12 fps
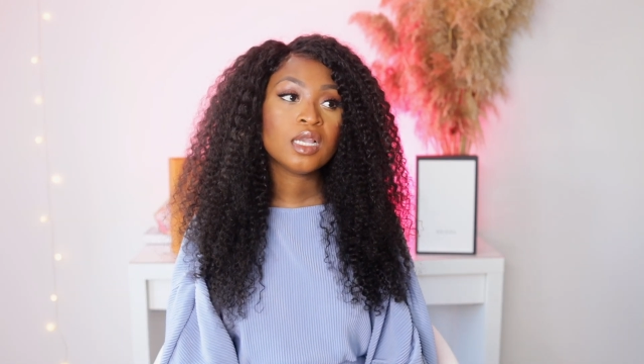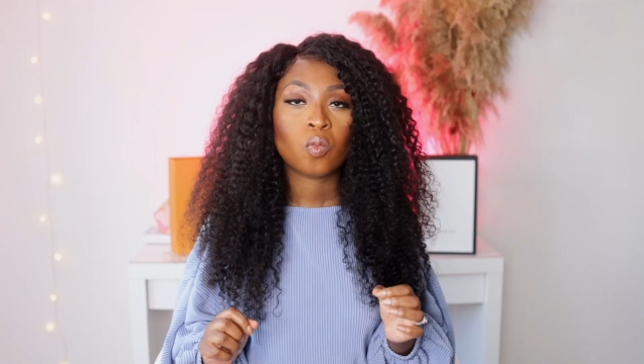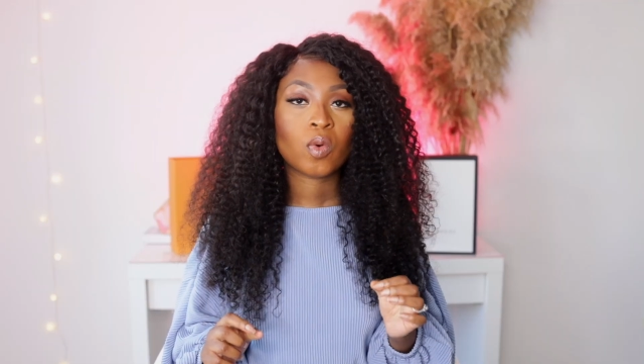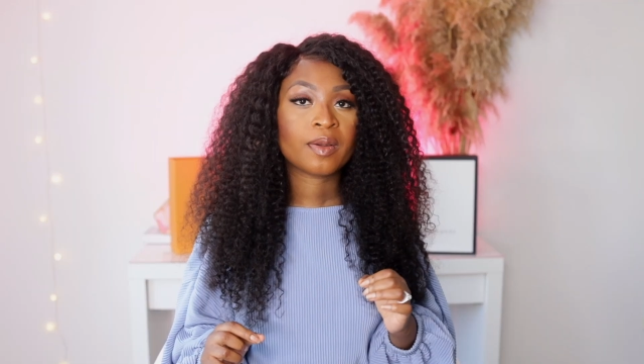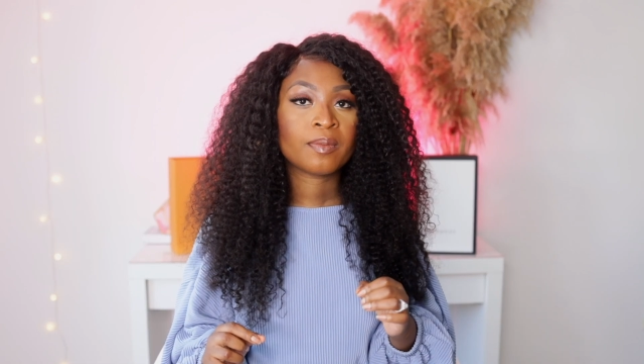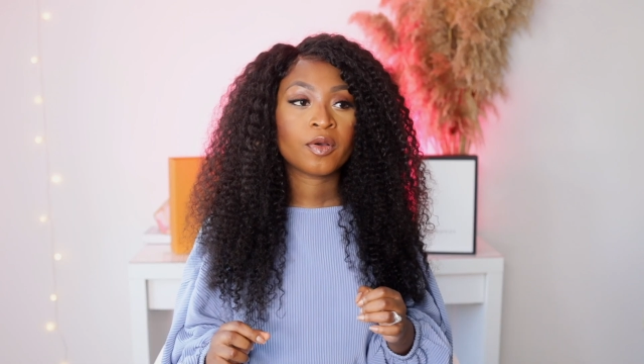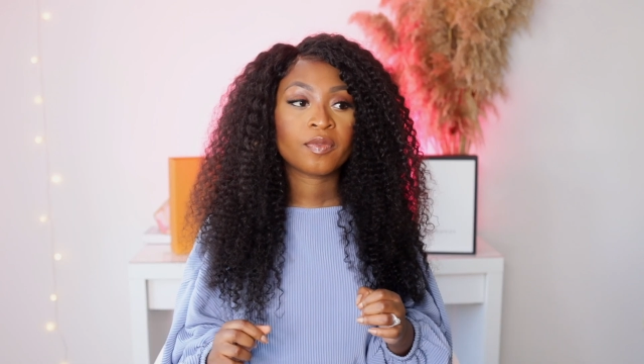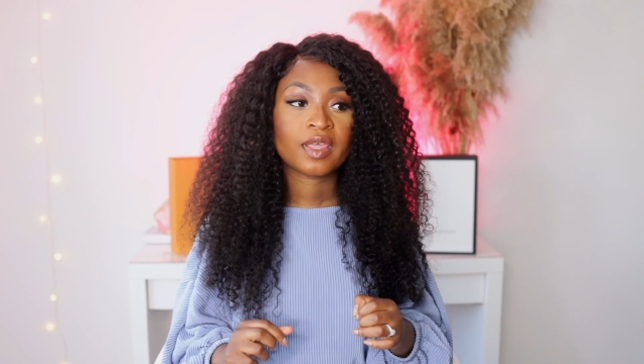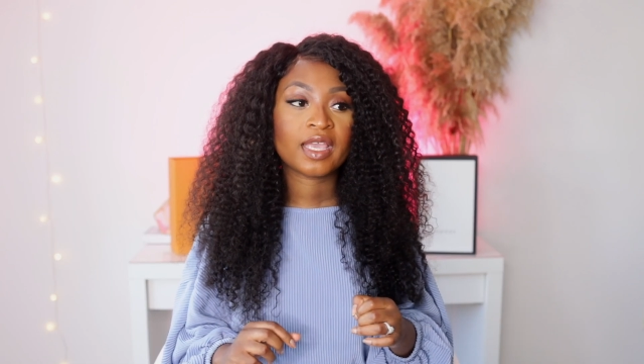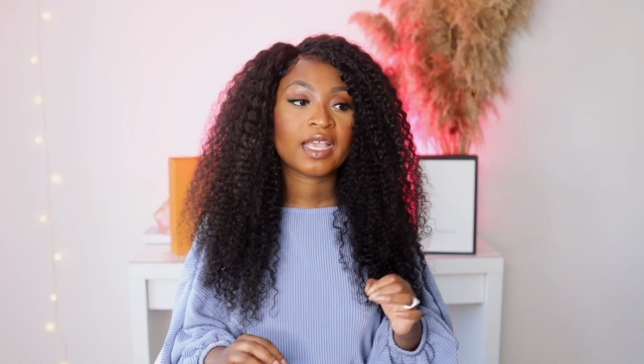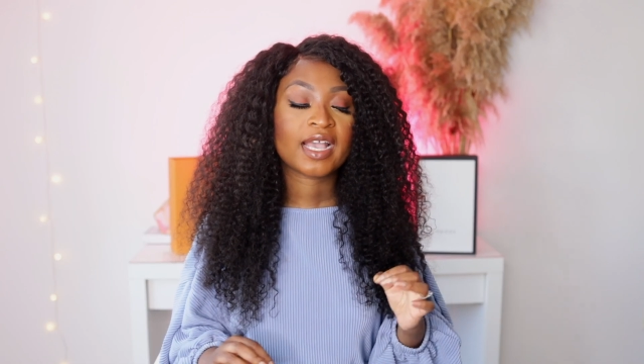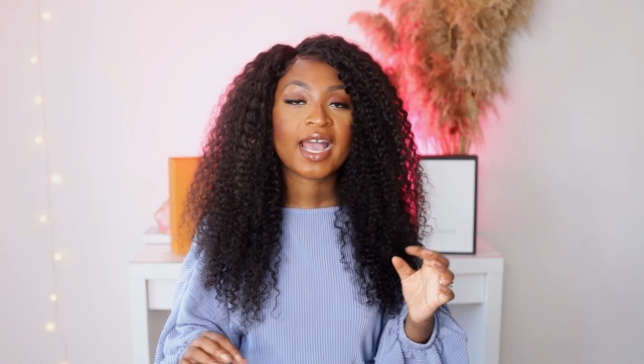one more
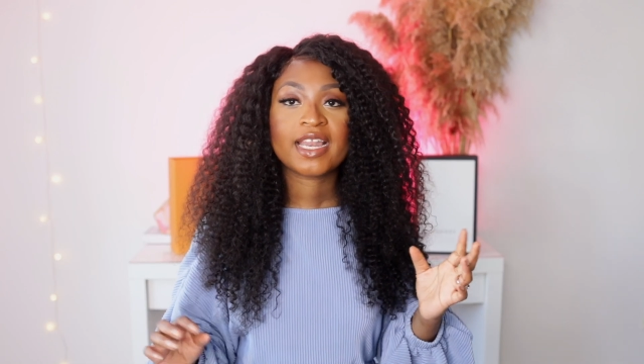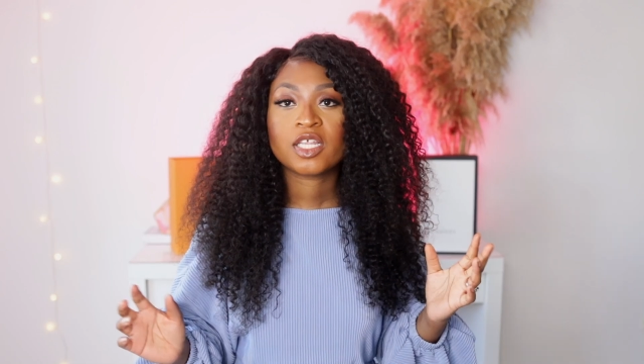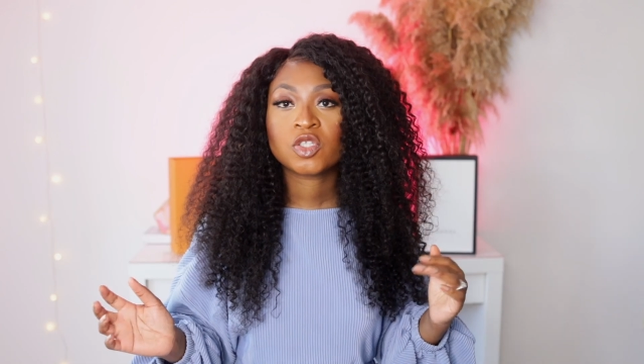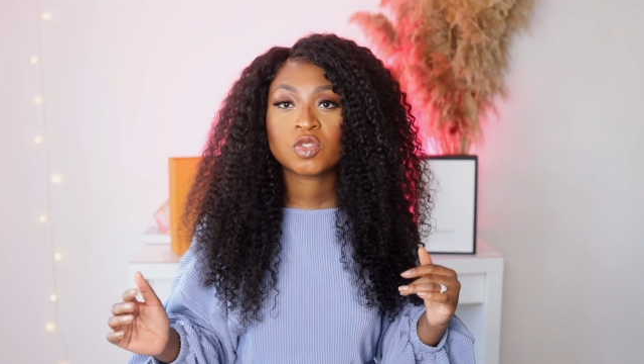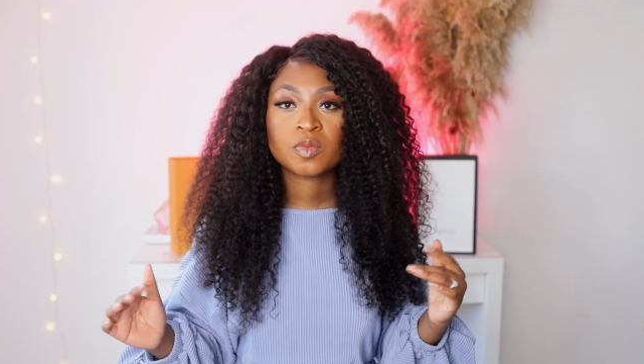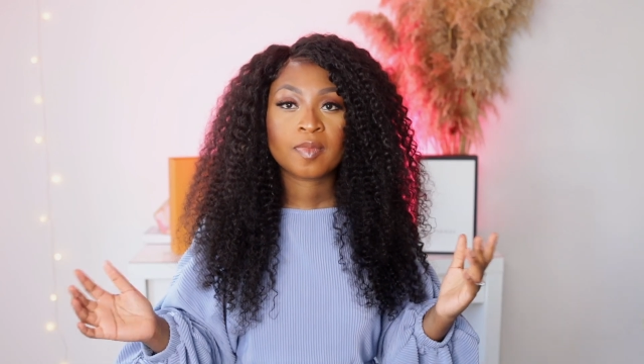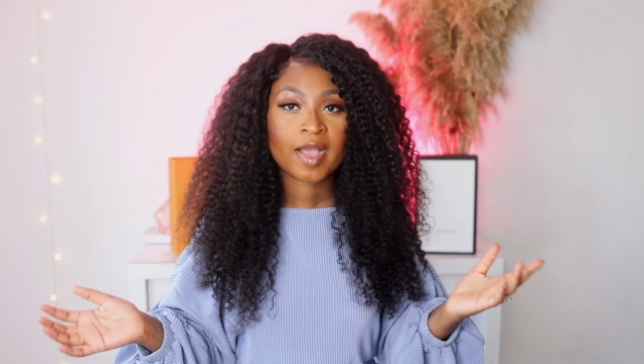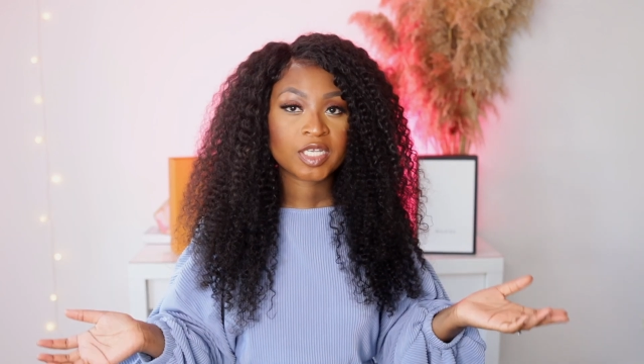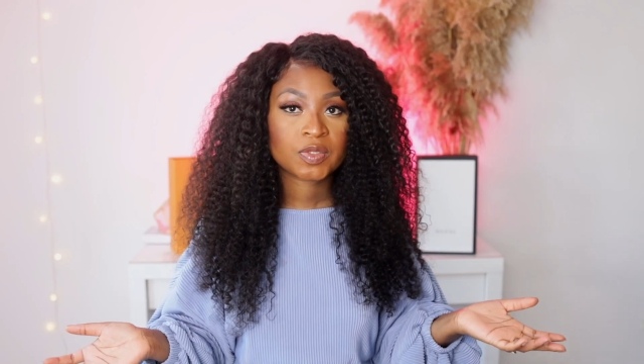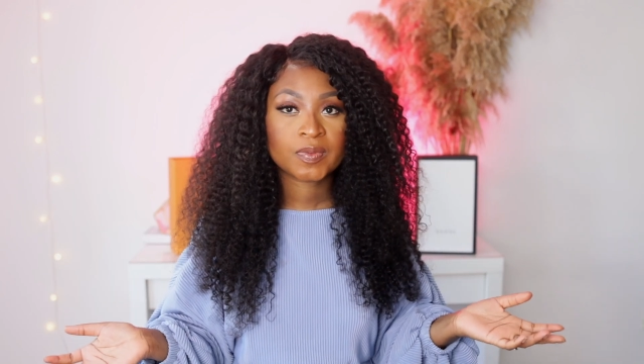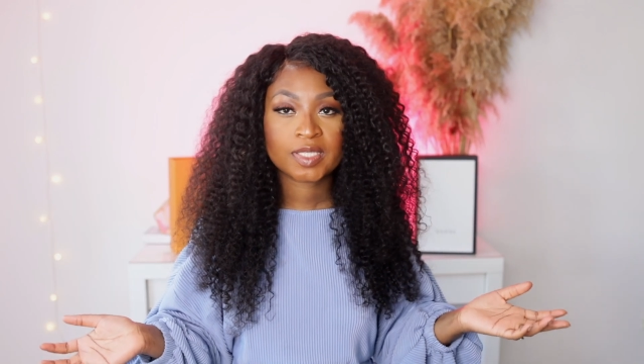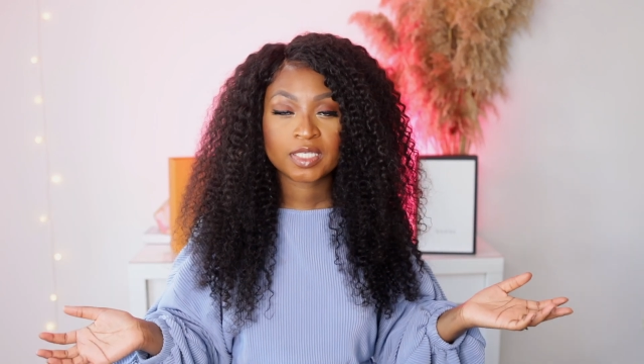thing, I didn't do
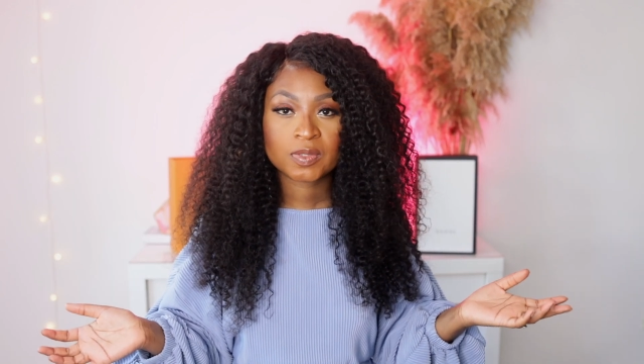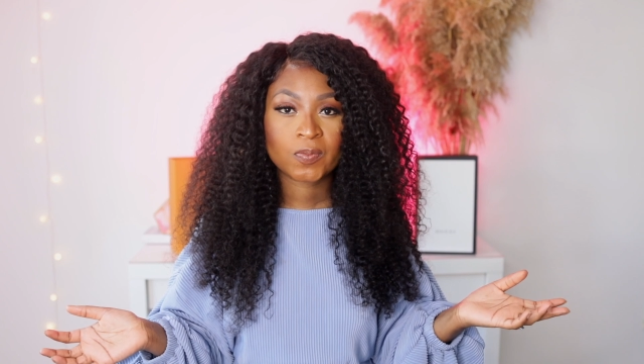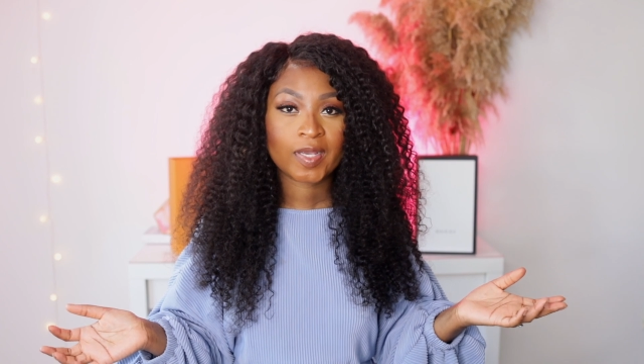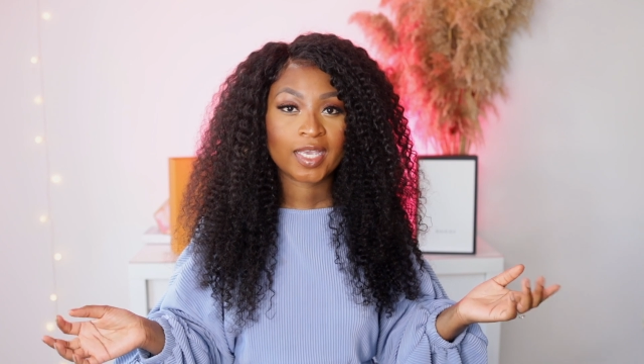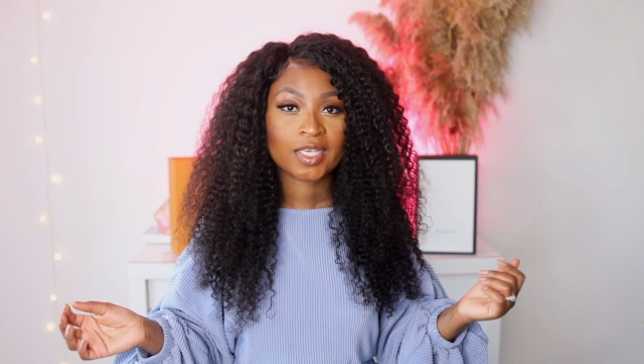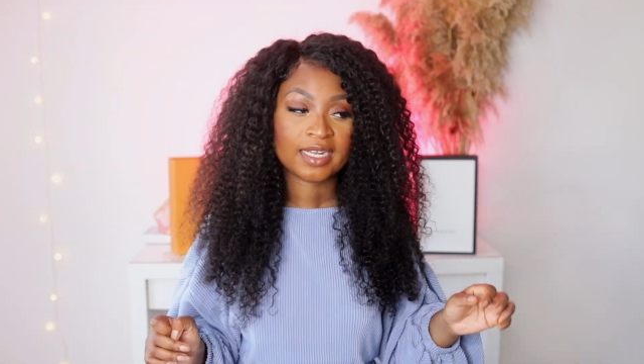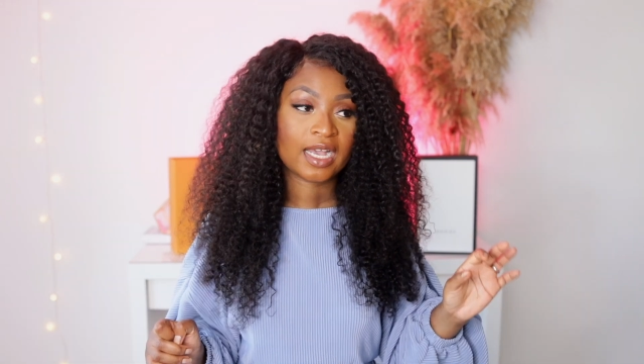much with this wig.